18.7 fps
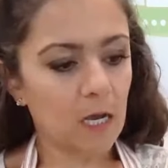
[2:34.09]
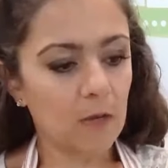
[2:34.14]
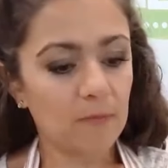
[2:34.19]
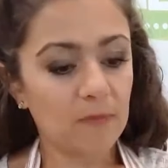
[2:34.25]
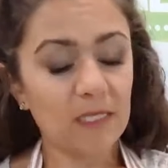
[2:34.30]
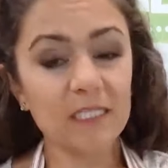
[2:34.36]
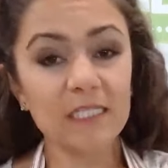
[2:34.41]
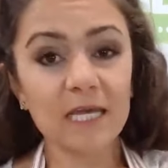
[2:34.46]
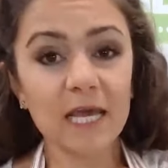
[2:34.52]

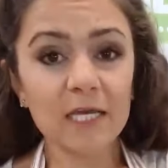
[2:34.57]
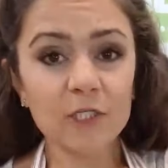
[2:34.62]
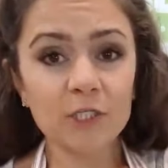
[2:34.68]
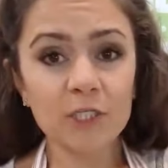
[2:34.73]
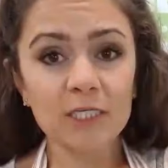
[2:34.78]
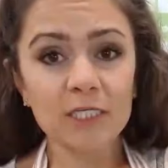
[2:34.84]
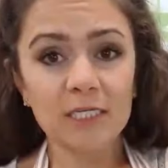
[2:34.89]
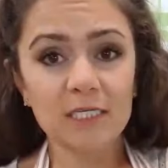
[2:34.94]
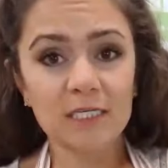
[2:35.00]
This
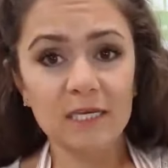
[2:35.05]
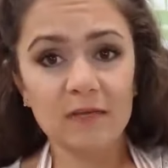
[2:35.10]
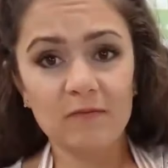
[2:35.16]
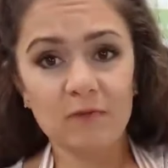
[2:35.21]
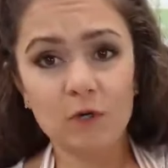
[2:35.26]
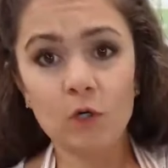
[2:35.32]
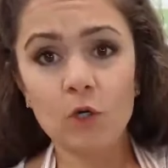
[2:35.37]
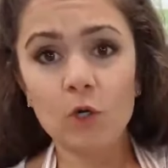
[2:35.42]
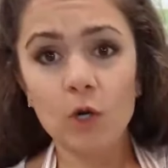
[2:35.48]
actually doesn't
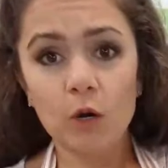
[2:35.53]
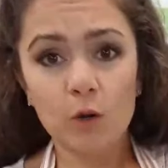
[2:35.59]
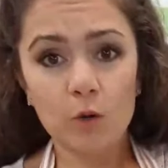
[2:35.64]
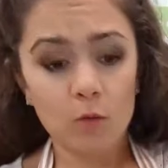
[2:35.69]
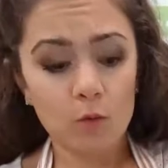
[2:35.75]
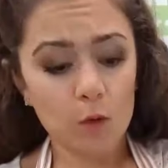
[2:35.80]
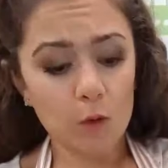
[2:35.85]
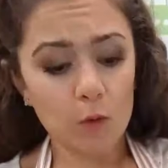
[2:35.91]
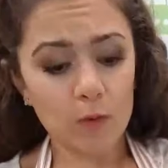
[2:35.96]
even
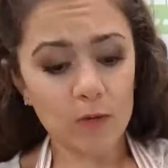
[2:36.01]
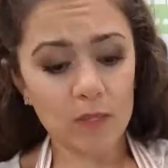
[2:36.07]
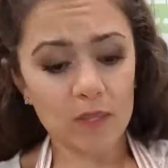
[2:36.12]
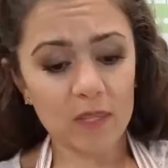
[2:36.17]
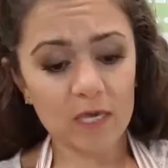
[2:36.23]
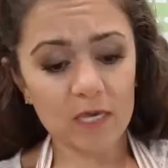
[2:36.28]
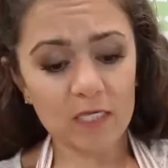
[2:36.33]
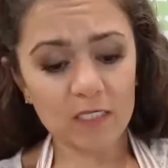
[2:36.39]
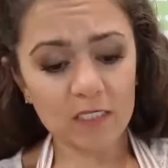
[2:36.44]
go with
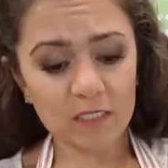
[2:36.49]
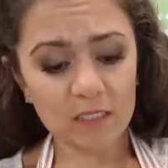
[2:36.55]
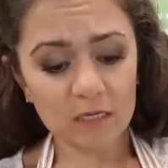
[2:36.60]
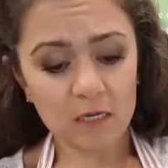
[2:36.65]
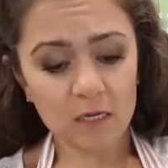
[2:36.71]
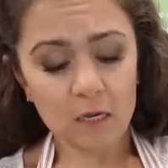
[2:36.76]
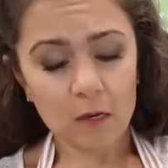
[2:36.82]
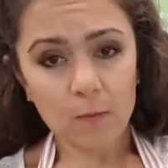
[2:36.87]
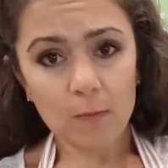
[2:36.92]
this,
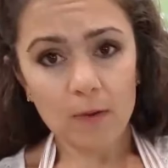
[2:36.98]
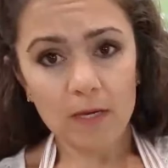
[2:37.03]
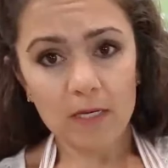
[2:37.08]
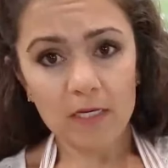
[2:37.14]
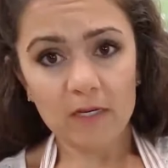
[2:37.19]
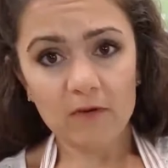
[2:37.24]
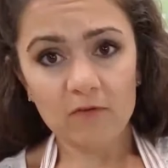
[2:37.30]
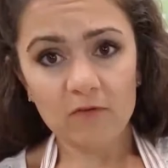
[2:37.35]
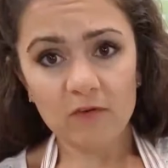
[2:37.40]
but
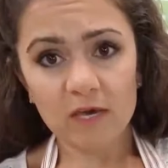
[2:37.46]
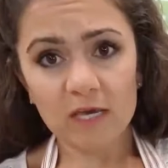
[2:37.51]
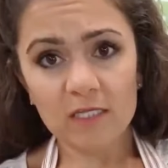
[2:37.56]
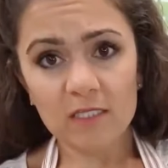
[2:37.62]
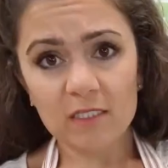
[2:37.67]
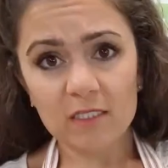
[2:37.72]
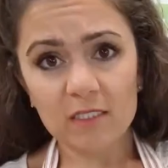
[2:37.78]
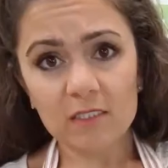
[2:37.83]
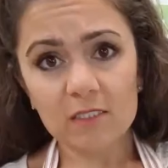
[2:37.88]
it
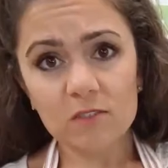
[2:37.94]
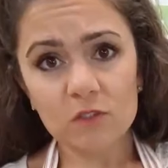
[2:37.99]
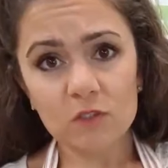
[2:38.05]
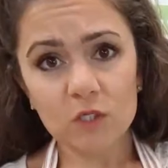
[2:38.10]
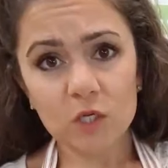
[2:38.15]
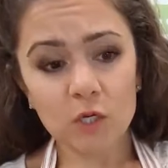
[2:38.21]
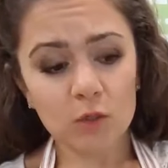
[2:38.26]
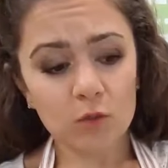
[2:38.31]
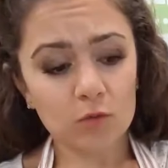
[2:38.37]
fits,
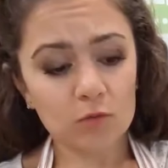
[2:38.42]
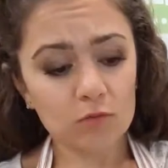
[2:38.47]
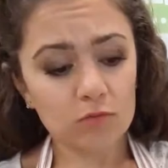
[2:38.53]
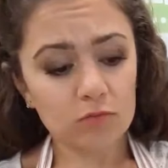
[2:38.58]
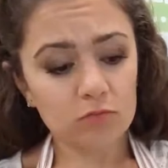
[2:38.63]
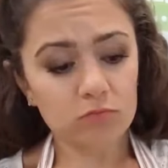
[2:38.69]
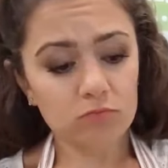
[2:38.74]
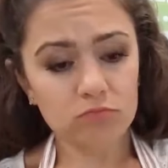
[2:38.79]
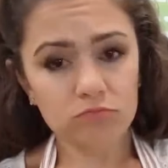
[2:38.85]
so
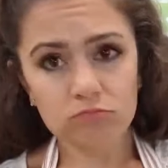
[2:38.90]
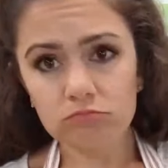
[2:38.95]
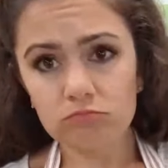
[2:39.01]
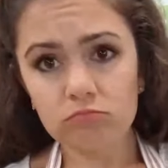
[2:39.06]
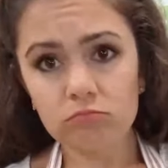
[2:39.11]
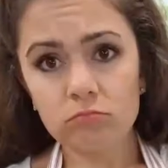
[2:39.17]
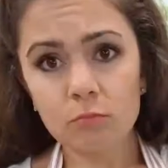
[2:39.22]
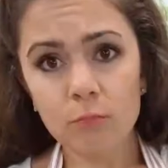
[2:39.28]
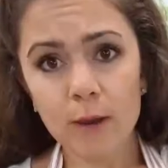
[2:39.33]

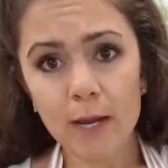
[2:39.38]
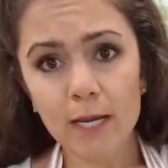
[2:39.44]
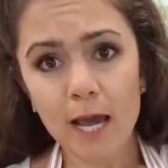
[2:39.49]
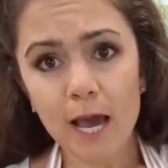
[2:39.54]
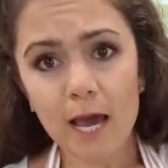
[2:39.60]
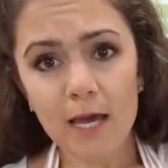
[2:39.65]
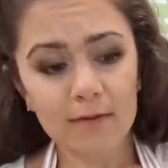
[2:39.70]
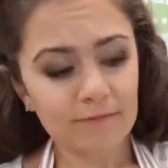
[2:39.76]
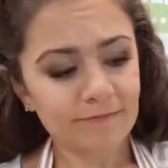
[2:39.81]
why
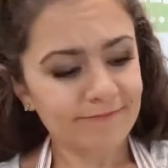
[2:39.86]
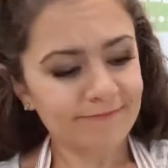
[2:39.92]
not?